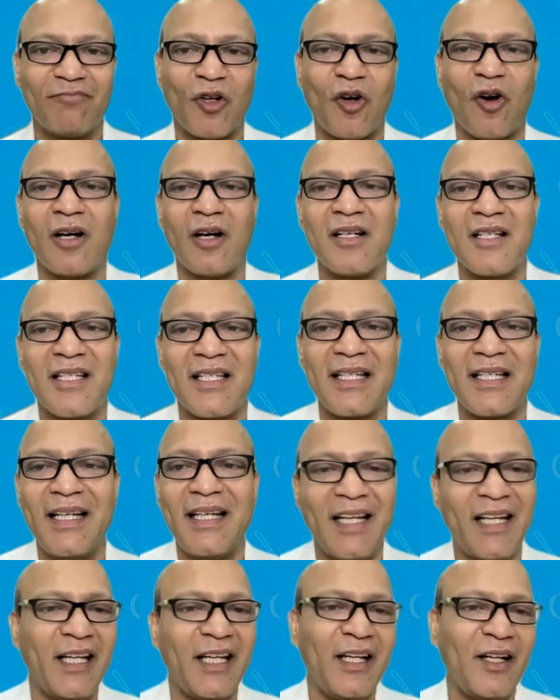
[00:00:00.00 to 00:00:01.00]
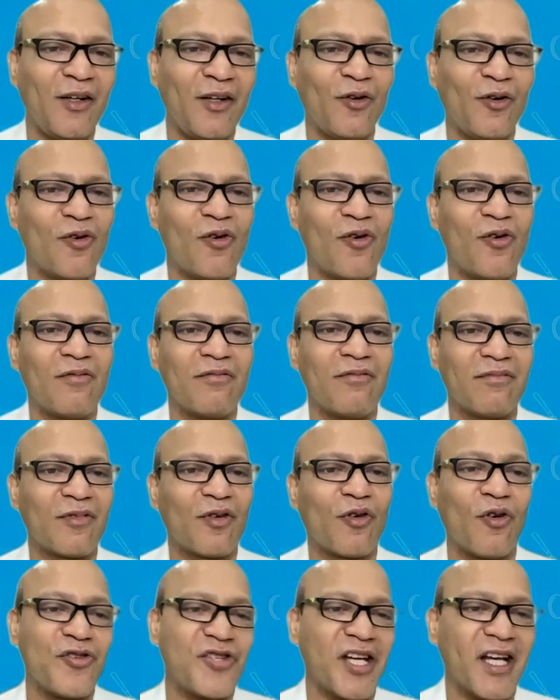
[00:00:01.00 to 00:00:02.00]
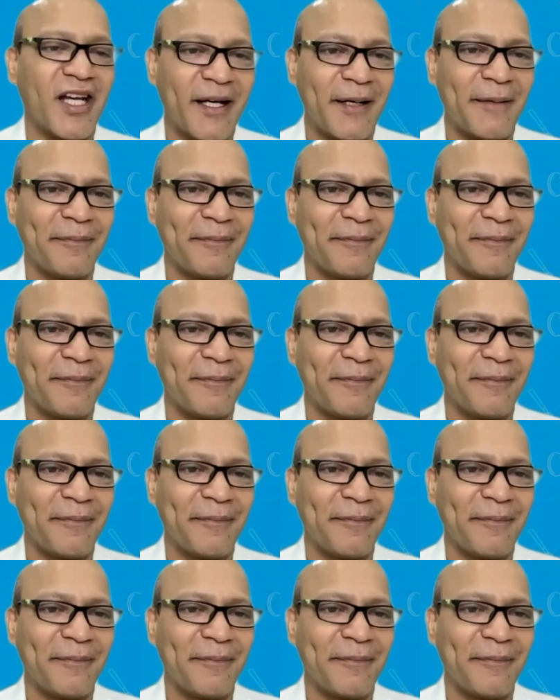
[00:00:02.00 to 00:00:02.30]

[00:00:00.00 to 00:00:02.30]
called CEO coaching,